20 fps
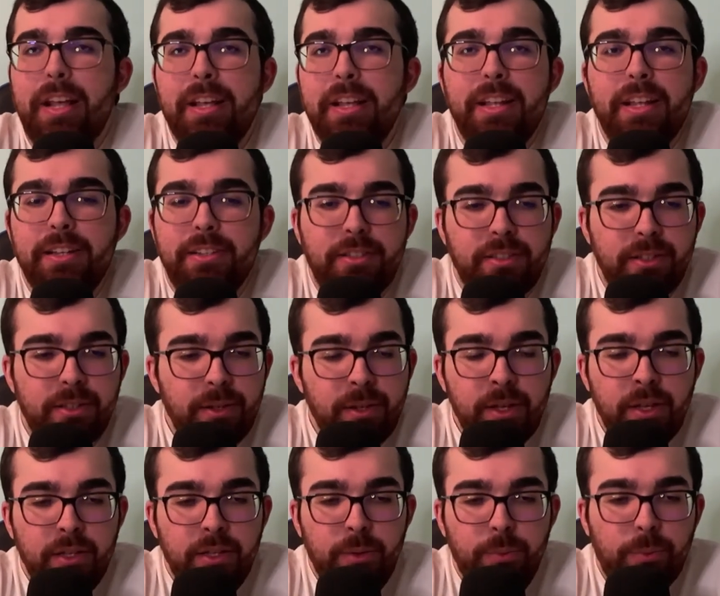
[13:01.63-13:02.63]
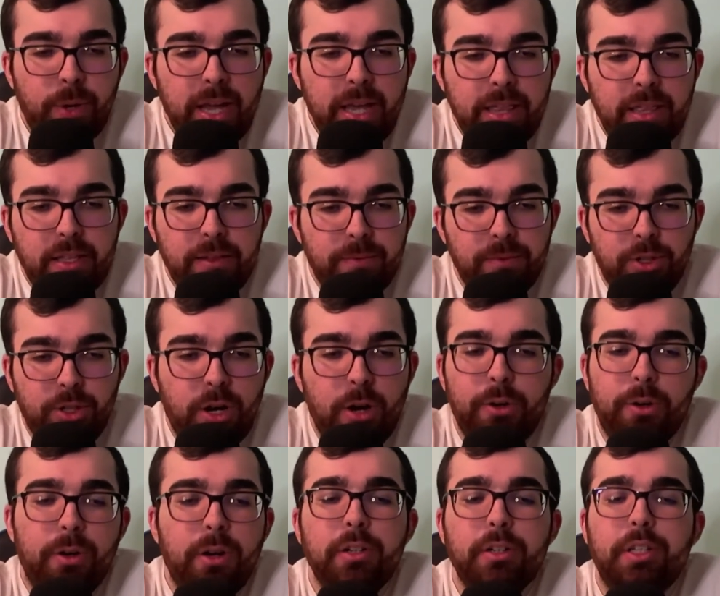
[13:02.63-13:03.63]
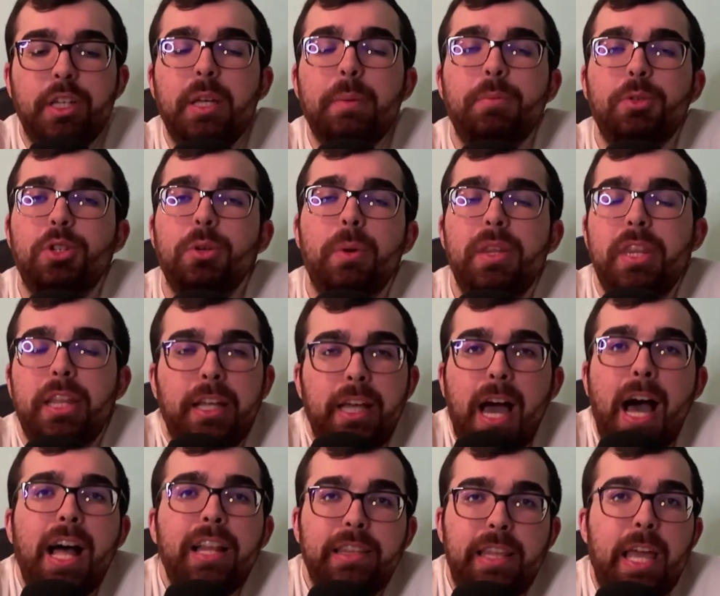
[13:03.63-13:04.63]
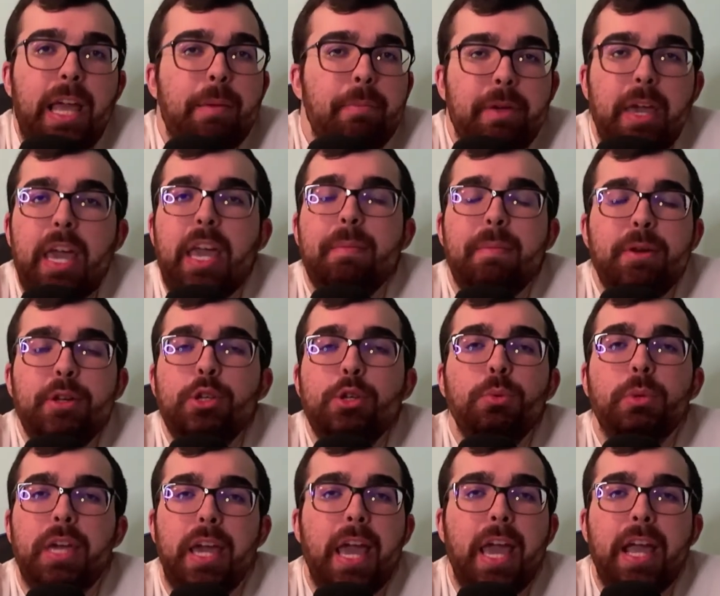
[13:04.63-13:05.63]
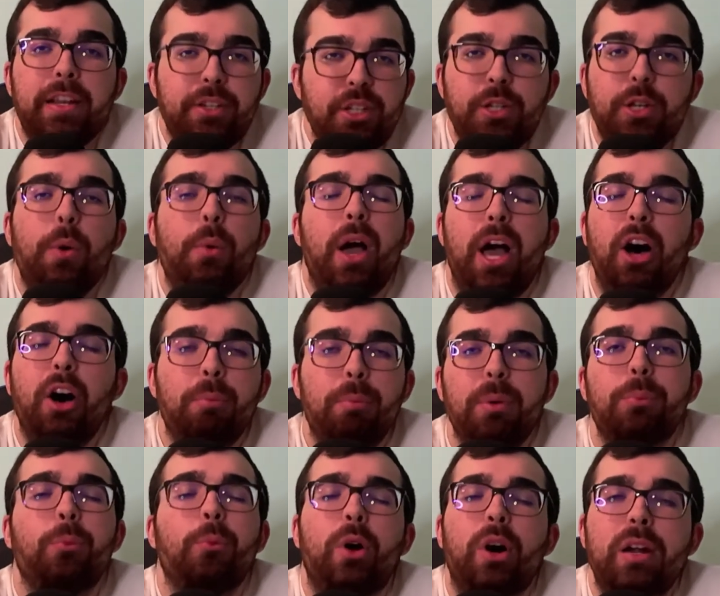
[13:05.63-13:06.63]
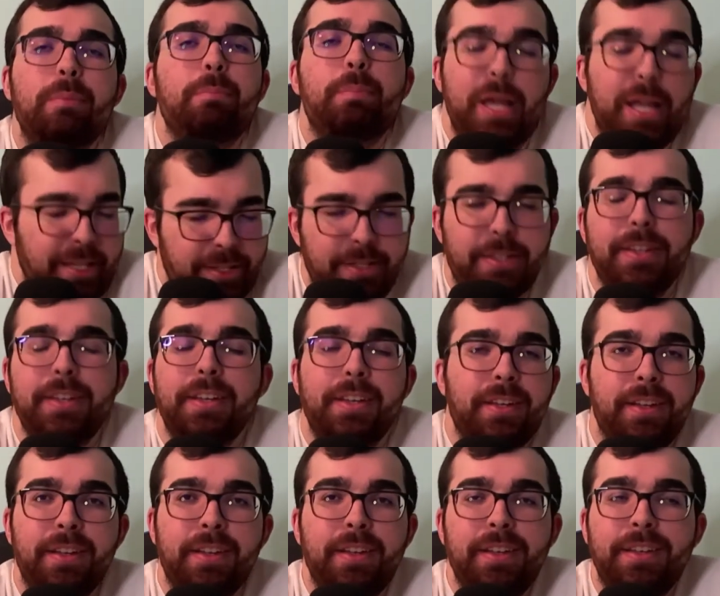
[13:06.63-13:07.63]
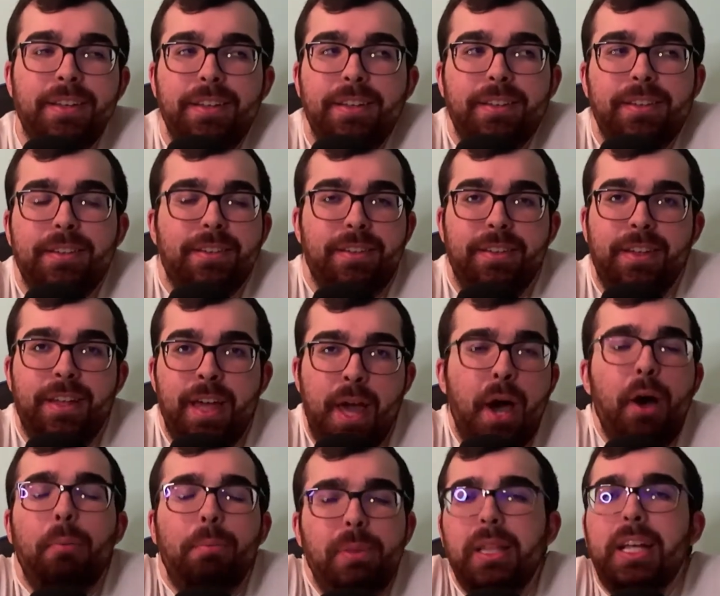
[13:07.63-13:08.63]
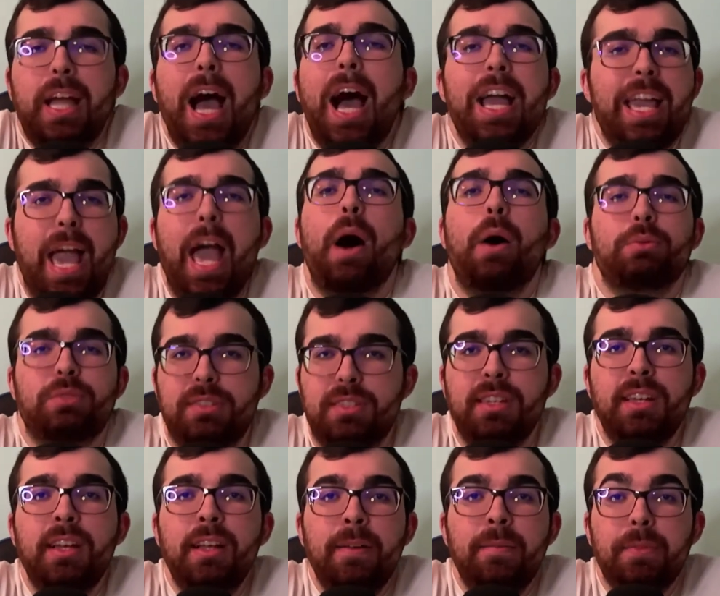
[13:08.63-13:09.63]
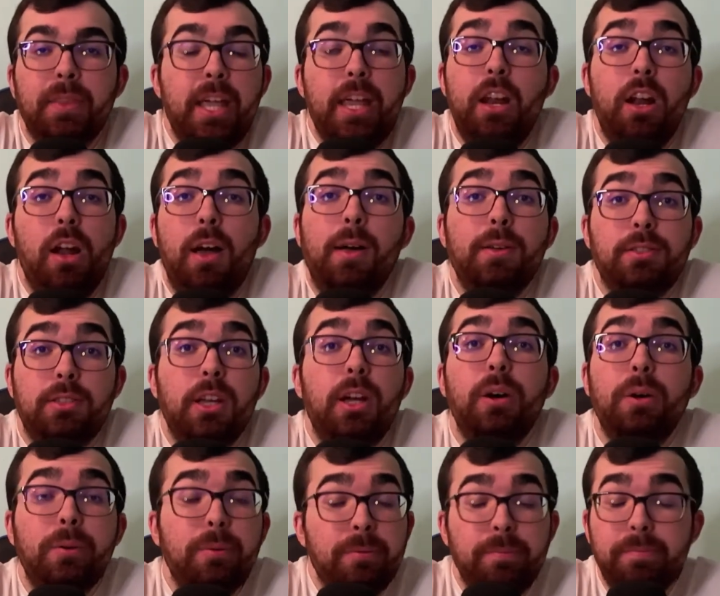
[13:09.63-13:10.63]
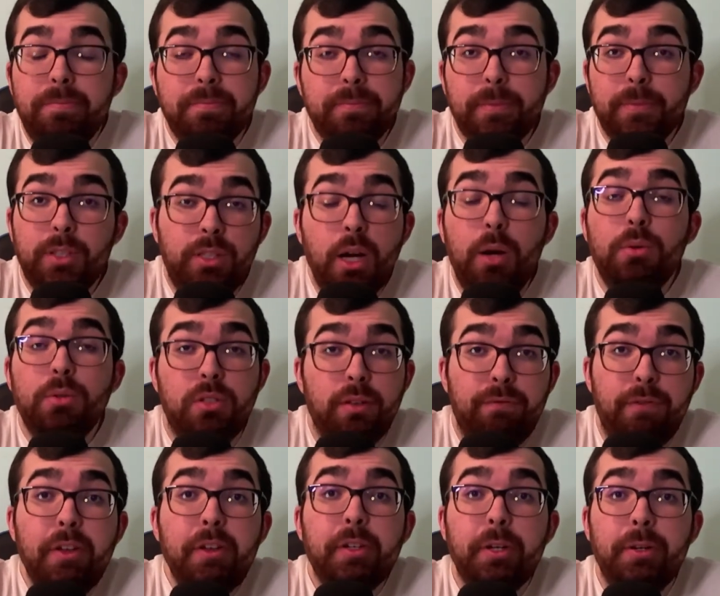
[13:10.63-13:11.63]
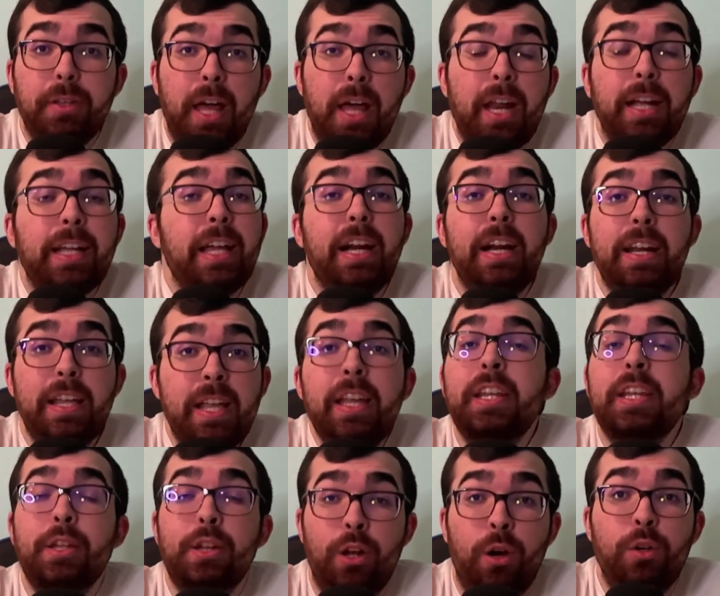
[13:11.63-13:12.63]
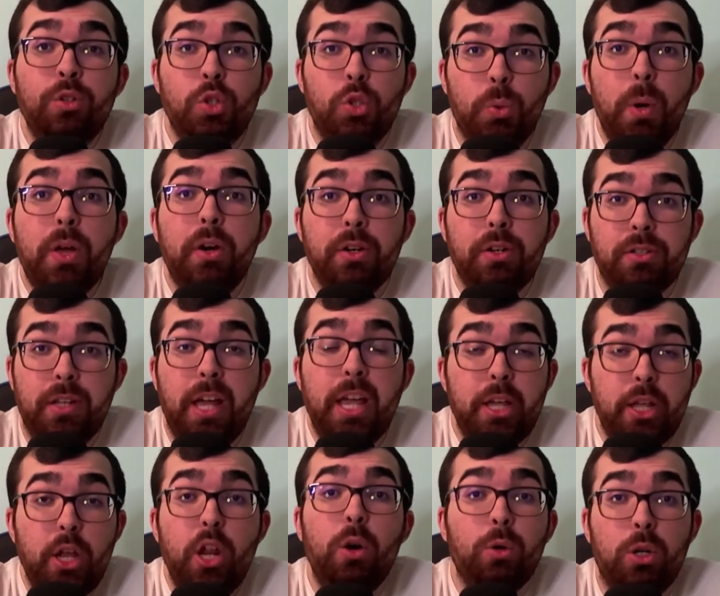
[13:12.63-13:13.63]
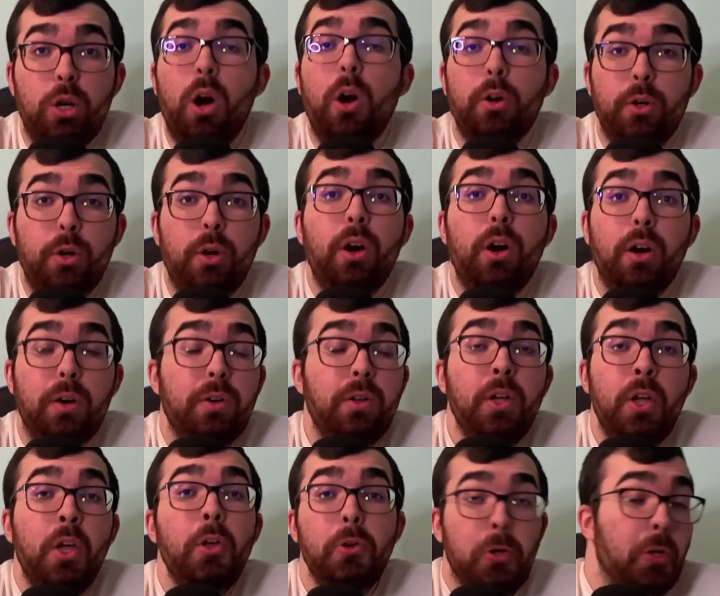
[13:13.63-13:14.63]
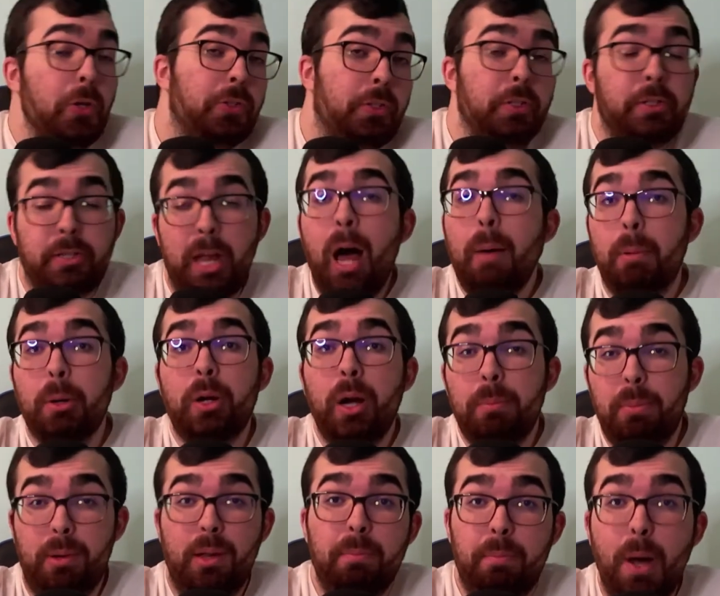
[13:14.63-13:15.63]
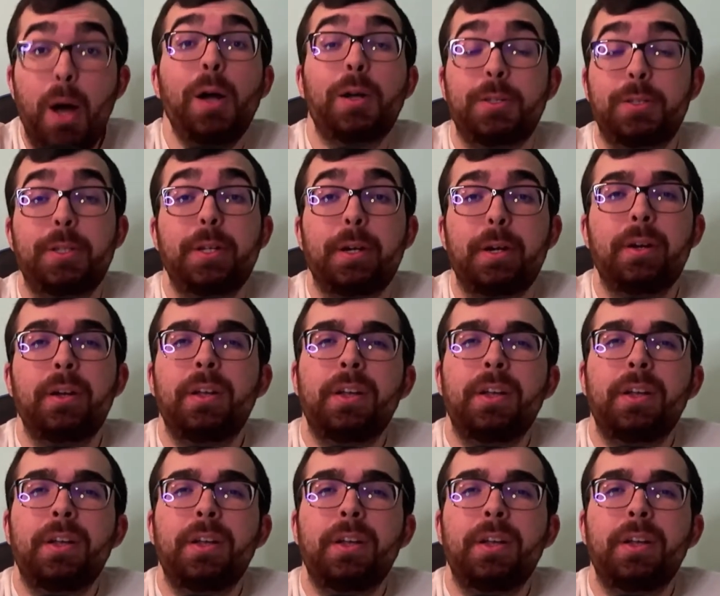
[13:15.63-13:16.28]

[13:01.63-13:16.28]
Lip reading: It's the way that Carter Hart keeps you in the goddamn game and you can't, help him one bit. Help the guy out. And it also goes to figure that I get an idiot on Twitter saying, Carter Hart needs to stop a couple of pucks here.